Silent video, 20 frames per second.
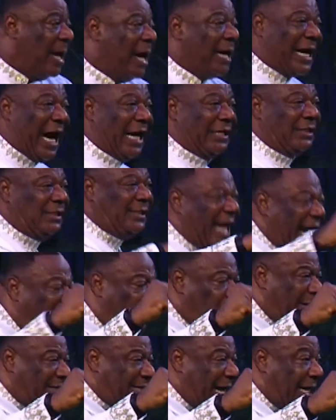can deal
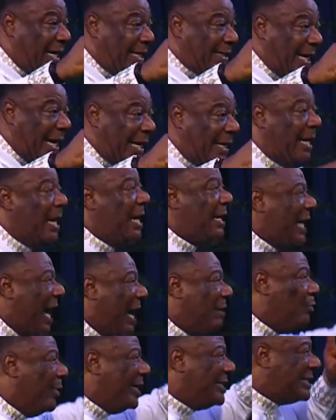with anything, can
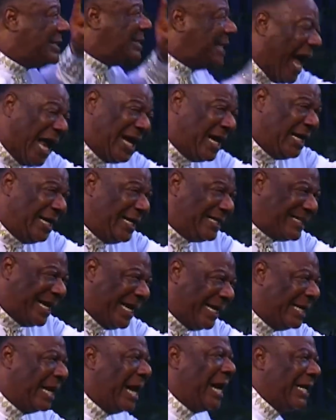withstand
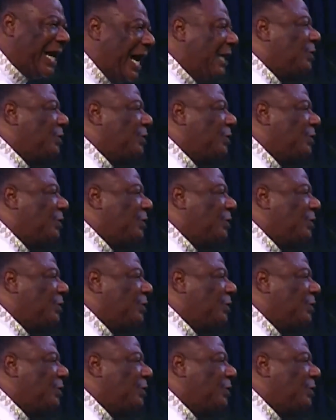anything, can